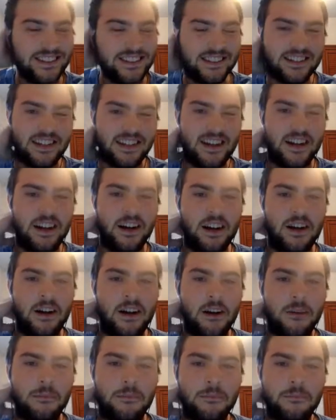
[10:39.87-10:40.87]

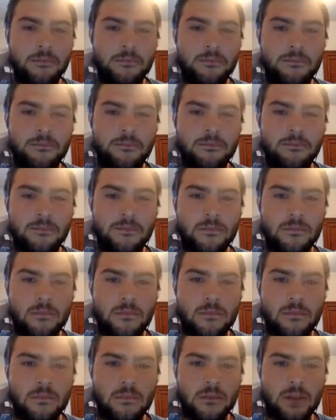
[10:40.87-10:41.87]

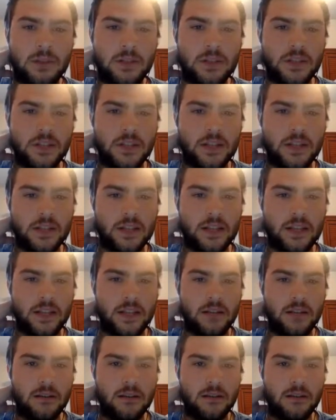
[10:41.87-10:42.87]
Because he just has to
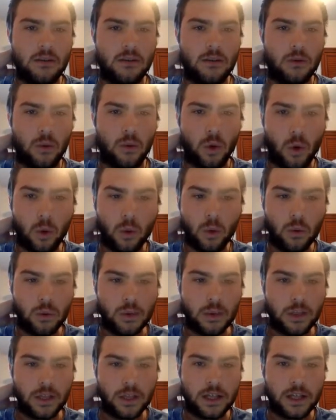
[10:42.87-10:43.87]
hit.
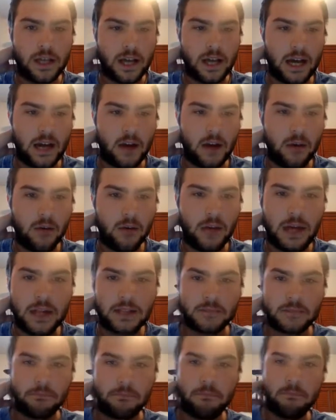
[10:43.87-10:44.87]
Holy cow, that
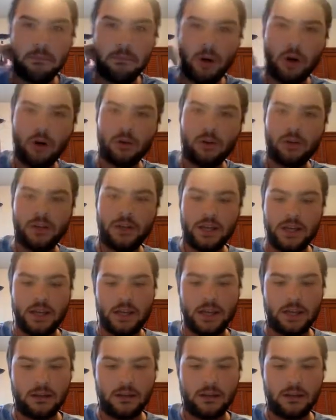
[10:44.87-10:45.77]
is bulky!